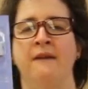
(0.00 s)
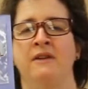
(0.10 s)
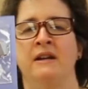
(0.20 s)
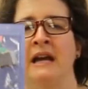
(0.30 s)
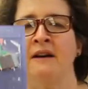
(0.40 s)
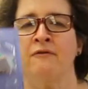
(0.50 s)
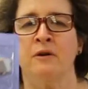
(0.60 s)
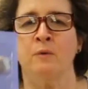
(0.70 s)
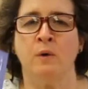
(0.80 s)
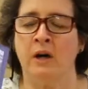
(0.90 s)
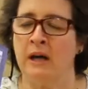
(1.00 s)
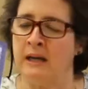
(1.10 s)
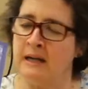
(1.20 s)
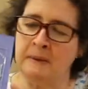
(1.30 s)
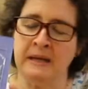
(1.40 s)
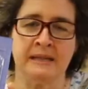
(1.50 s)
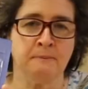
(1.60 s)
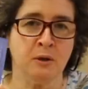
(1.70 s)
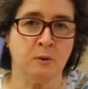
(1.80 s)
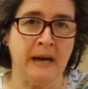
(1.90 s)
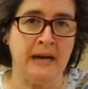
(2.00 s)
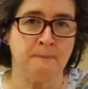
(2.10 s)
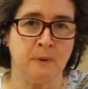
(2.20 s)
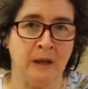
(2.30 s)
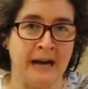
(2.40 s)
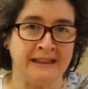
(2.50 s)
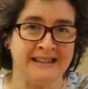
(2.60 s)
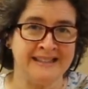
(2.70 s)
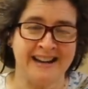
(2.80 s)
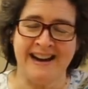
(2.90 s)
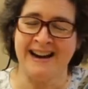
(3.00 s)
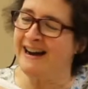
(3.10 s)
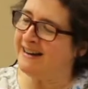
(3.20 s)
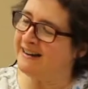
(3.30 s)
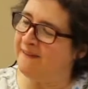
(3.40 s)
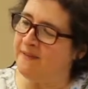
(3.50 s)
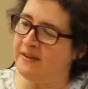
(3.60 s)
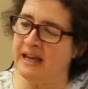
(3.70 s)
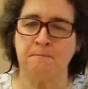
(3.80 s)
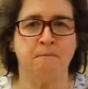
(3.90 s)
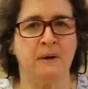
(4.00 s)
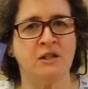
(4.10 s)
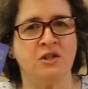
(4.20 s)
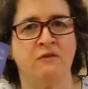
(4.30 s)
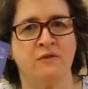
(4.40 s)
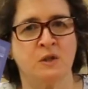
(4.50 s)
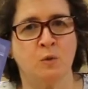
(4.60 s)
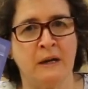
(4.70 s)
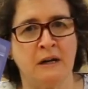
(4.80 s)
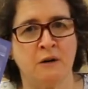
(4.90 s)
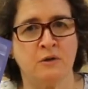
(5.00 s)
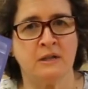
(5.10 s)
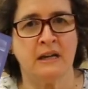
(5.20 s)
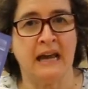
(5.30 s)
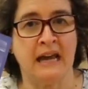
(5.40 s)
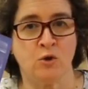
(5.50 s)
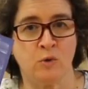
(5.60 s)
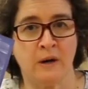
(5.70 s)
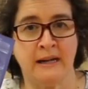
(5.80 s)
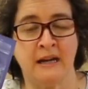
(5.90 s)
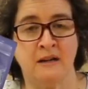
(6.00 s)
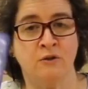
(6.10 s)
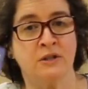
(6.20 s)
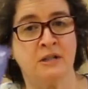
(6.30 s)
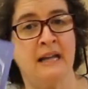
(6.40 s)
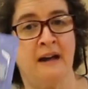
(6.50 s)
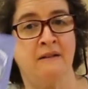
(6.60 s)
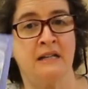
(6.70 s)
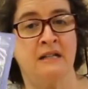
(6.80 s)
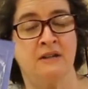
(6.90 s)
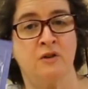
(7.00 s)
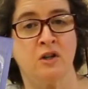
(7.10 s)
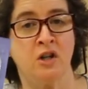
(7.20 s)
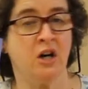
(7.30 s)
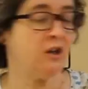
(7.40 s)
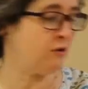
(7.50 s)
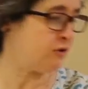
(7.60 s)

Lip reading: We have in every one a piece of blue paper like the sky, and a bunch of squares and triangles cut out in different